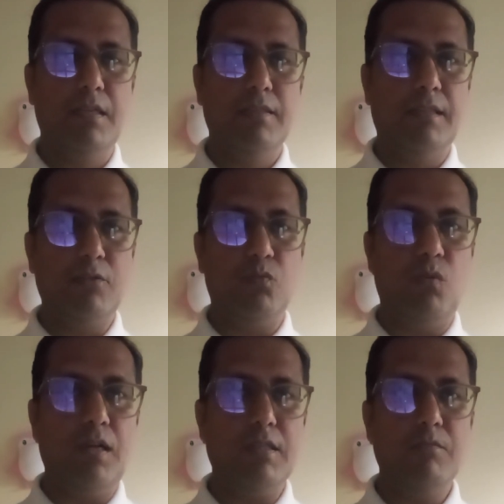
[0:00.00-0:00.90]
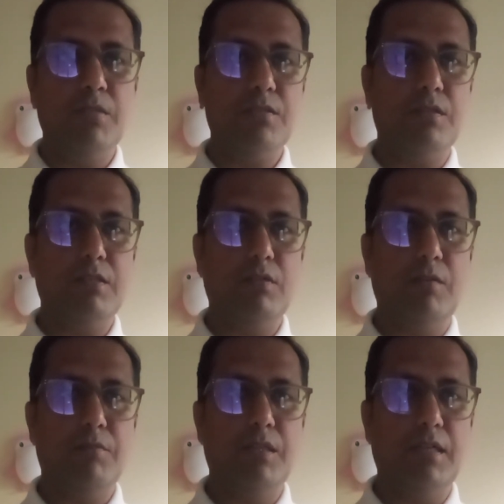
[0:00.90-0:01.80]
that what investment you
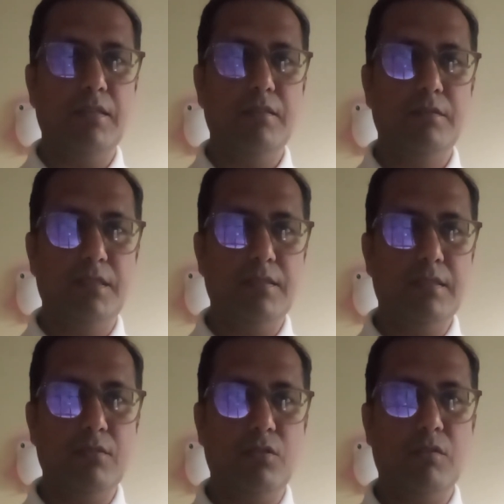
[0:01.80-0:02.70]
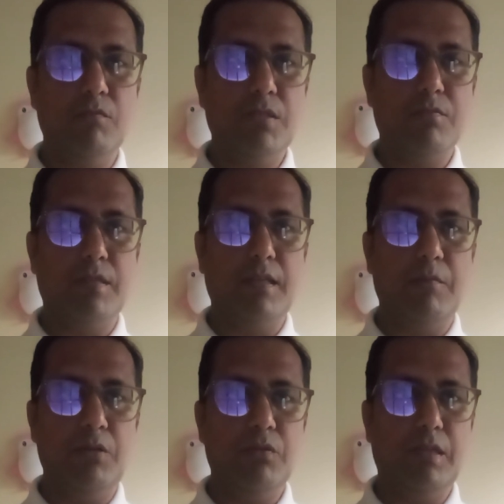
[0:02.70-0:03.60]
have done, this is your investment
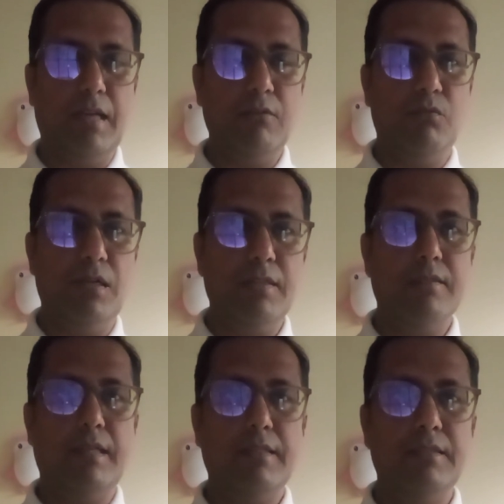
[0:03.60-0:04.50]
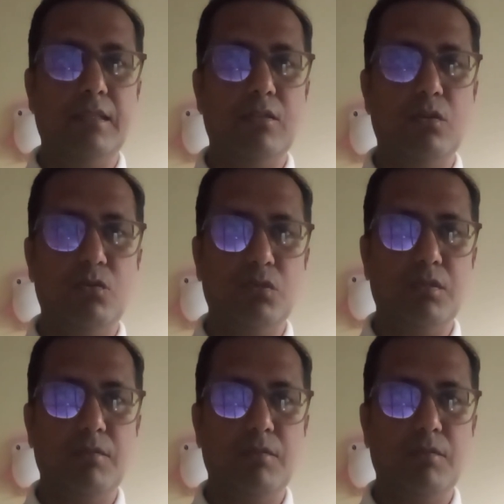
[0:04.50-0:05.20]
amount, and what exactly the growth,